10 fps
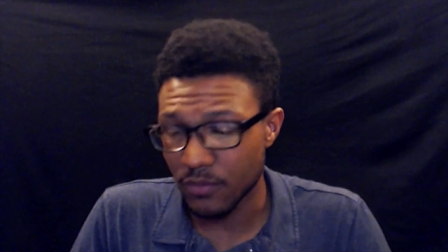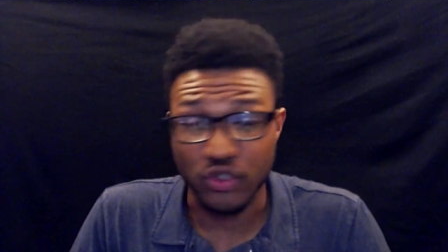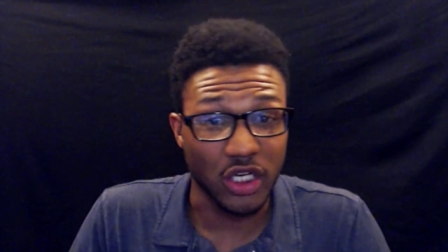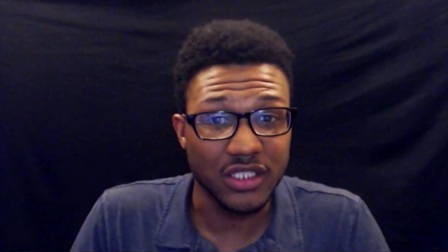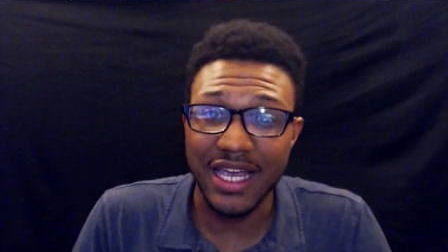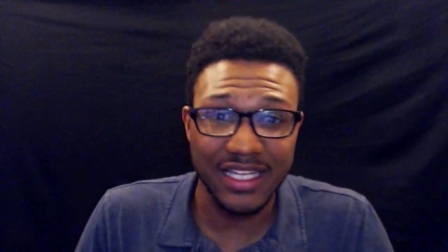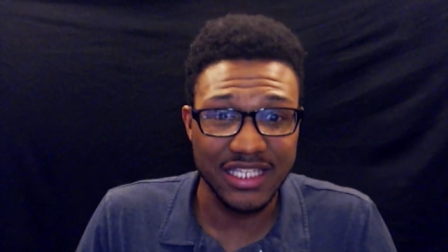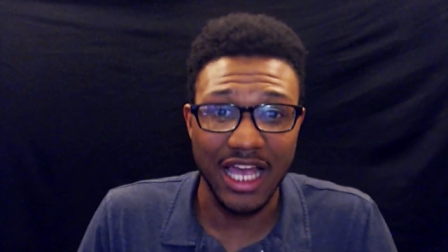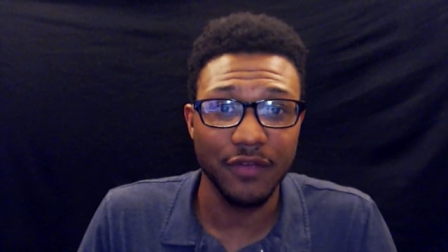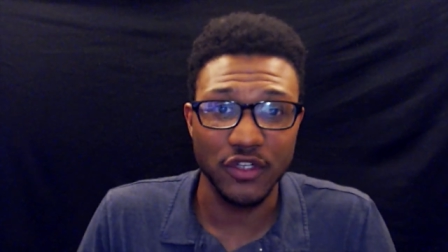just like a
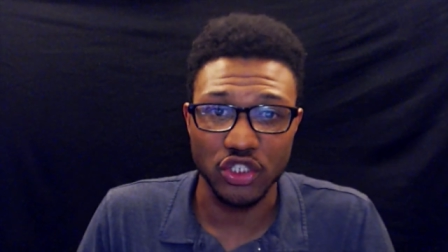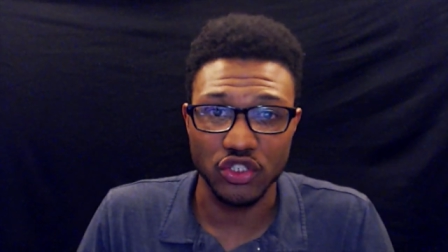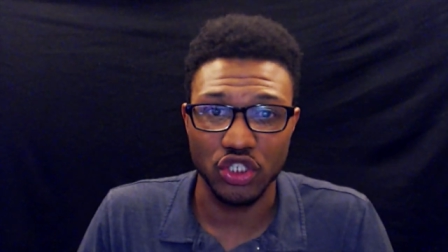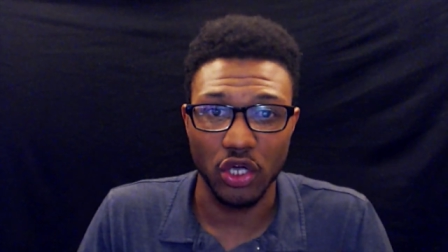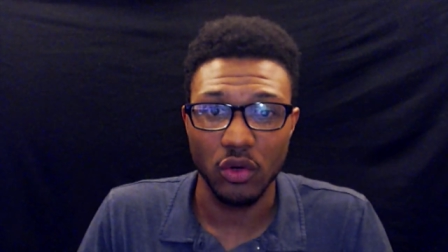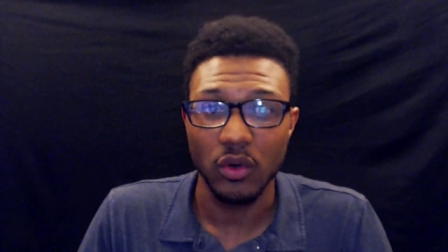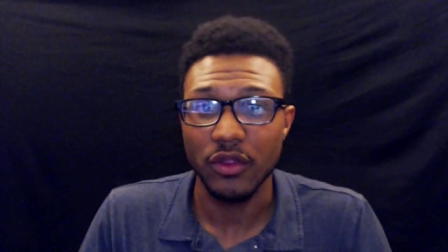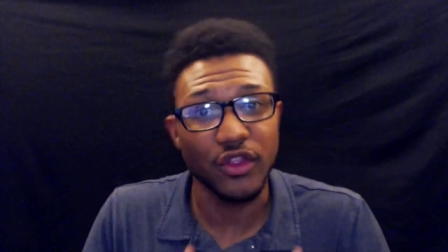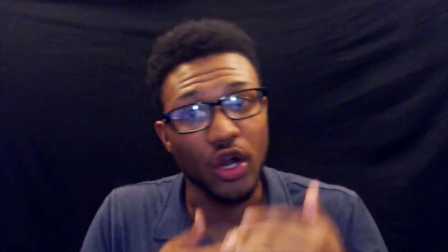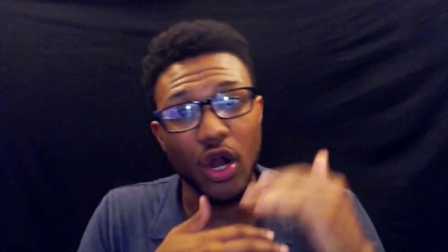television show,
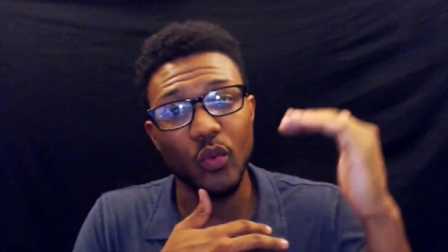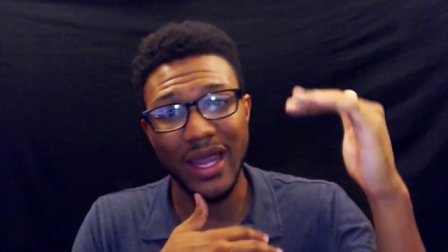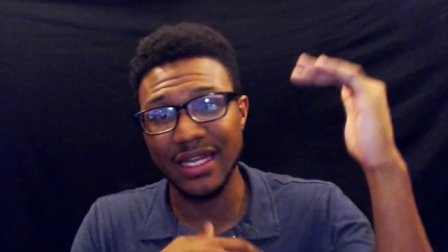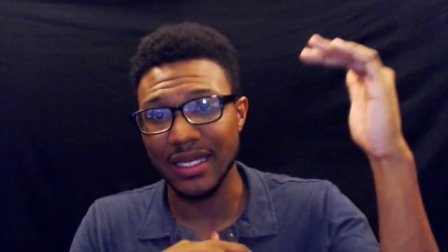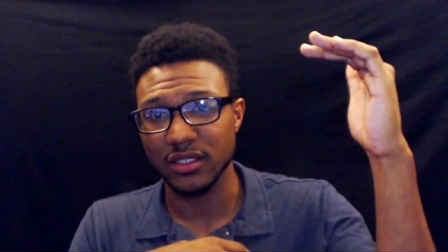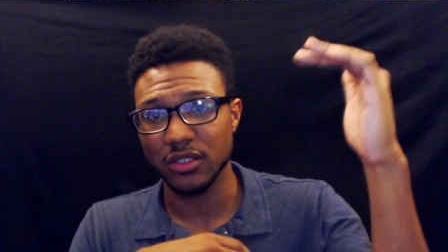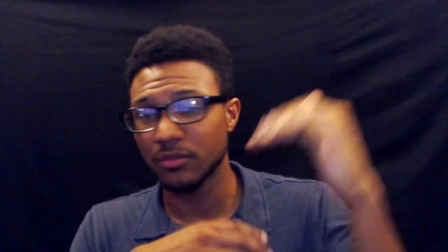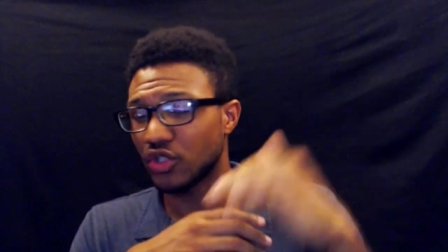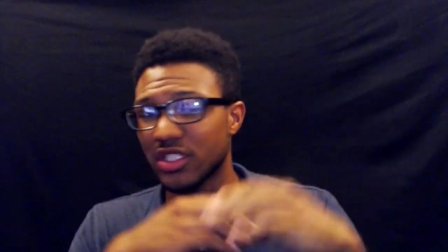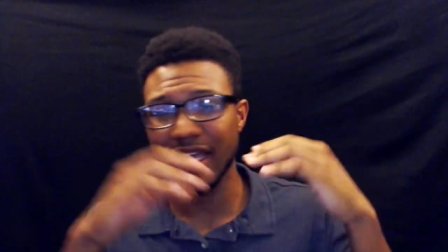there are ratings.
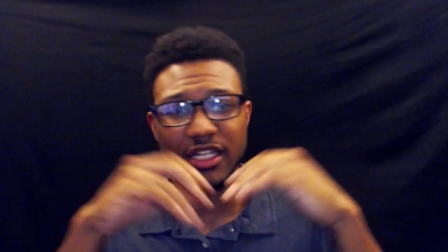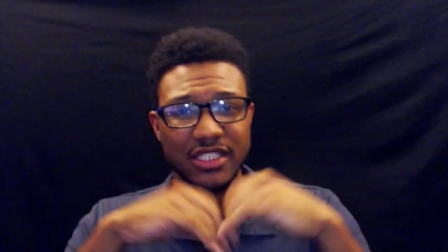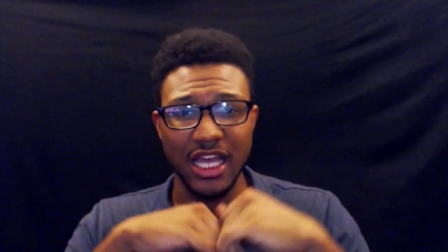Just like a